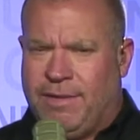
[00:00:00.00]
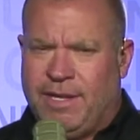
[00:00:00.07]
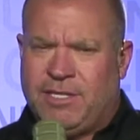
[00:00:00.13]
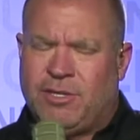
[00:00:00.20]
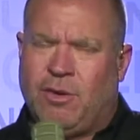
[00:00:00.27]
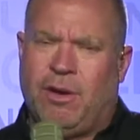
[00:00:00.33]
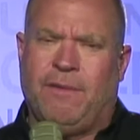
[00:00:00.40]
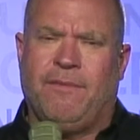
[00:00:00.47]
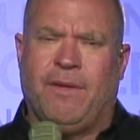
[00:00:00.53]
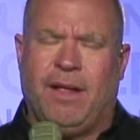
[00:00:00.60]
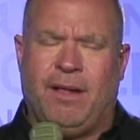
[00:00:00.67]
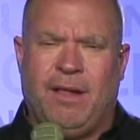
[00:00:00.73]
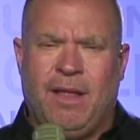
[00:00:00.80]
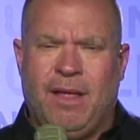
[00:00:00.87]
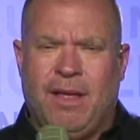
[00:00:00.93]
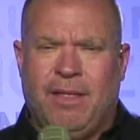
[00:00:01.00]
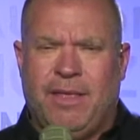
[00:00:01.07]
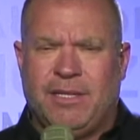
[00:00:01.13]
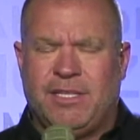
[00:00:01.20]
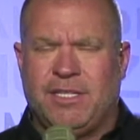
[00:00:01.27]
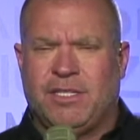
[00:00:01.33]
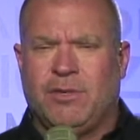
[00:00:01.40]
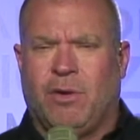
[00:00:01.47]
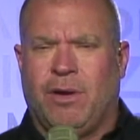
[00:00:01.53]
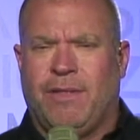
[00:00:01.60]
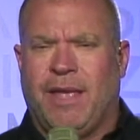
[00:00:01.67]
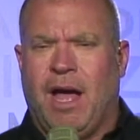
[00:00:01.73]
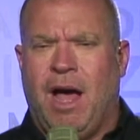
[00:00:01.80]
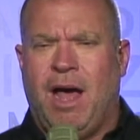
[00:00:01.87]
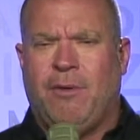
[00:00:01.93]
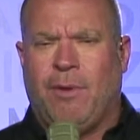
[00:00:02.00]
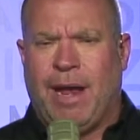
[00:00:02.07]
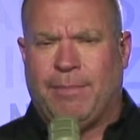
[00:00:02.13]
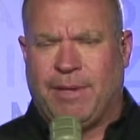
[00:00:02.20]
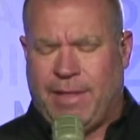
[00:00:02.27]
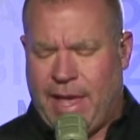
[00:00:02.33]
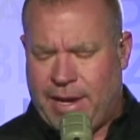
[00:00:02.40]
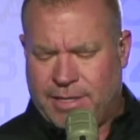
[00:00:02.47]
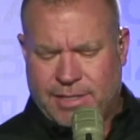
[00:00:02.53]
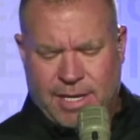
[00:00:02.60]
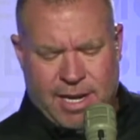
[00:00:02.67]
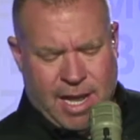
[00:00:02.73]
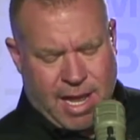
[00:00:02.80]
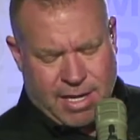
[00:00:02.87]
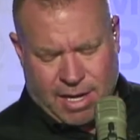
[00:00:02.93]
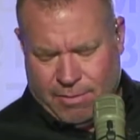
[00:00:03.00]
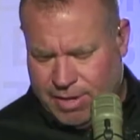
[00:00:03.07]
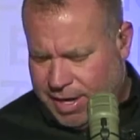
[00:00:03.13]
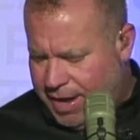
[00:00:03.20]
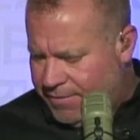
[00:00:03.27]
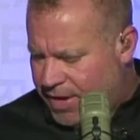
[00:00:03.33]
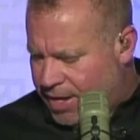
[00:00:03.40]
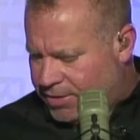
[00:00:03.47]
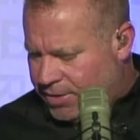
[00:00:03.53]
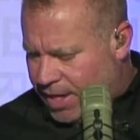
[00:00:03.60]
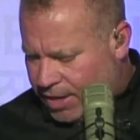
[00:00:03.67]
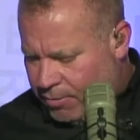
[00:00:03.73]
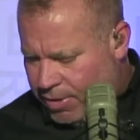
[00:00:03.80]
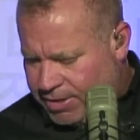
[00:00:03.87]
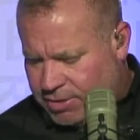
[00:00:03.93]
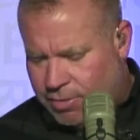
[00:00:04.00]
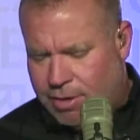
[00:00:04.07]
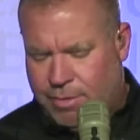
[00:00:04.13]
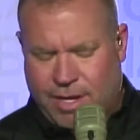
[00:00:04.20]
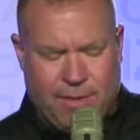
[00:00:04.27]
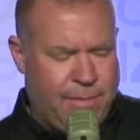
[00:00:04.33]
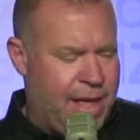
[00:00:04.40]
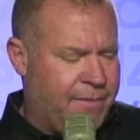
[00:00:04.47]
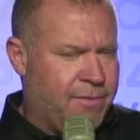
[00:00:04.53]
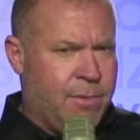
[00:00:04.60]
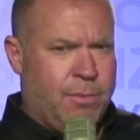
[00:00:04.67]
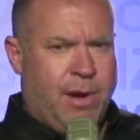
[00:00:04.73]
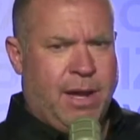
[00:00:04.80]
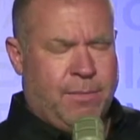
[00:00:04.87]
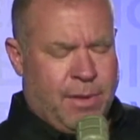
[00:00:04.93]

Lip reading: This is sort of the on-ramp to that, is it not? I'm going to have you answer that question right when we come back from a break.